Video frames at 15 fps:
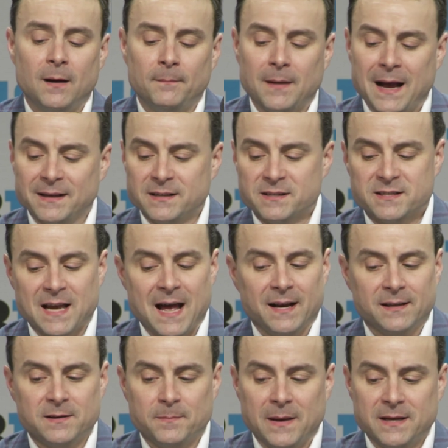I
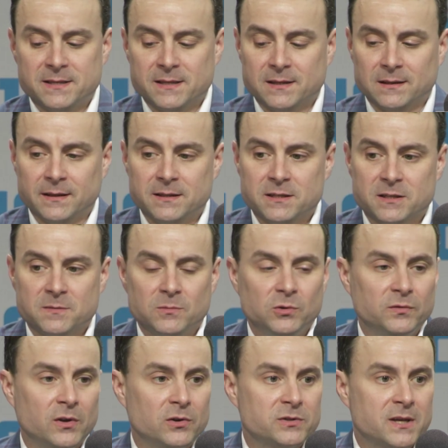decided to basically just
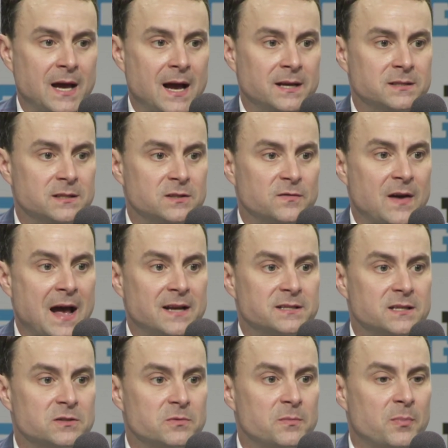move those guys as fast
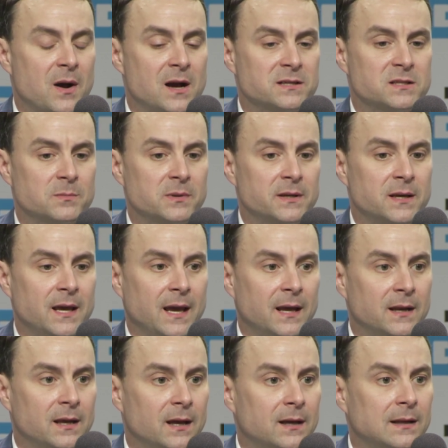as we possibly can
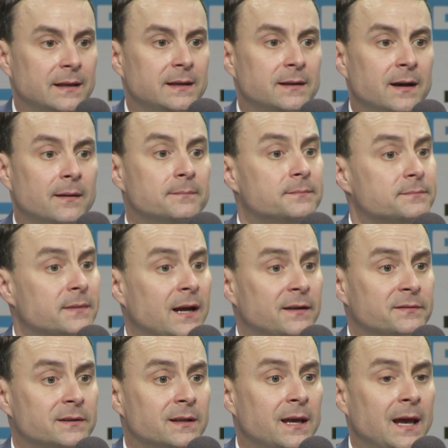to get cleaned up
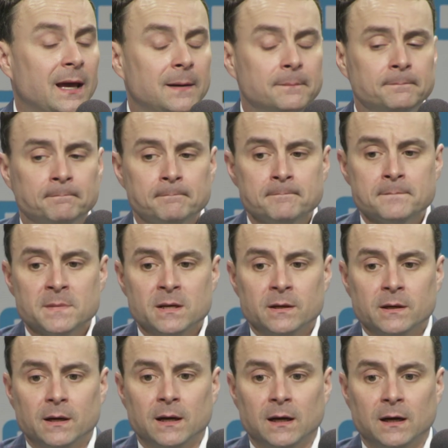after the game
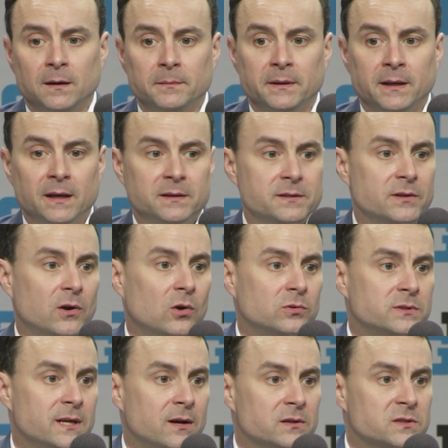and get to the
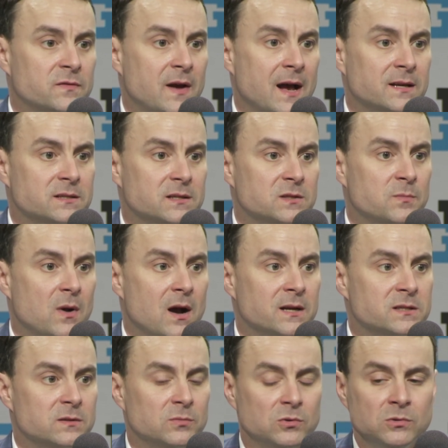hotel as fast as
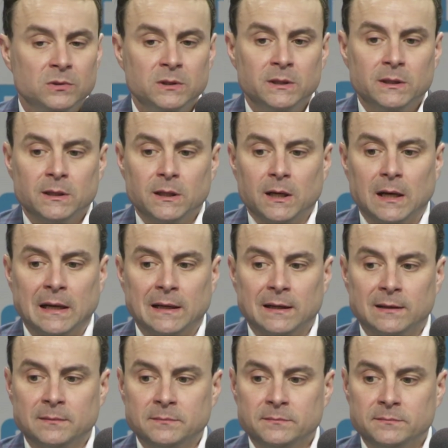possible.
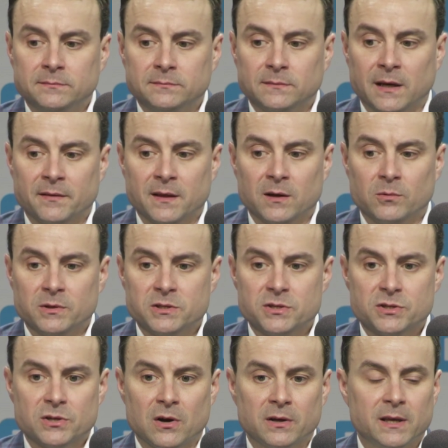I think once you
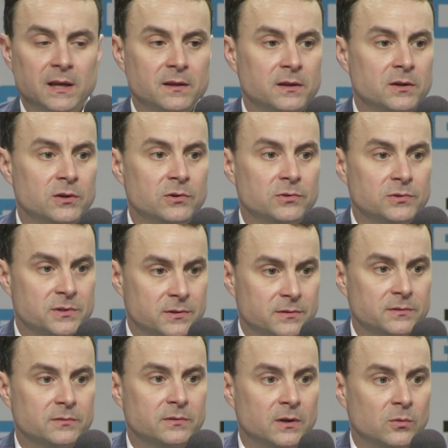start getting the news
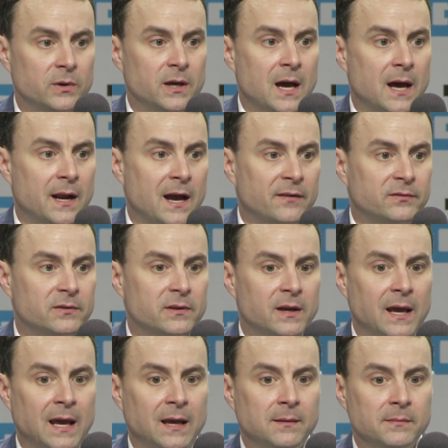that we got after the
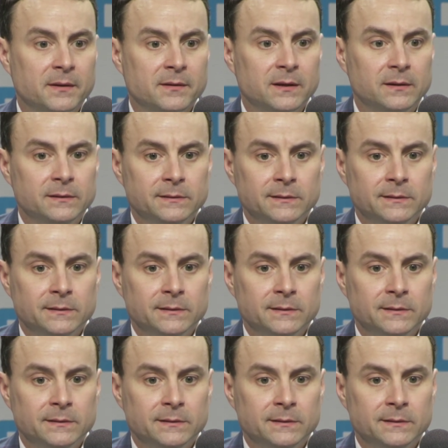game, I think,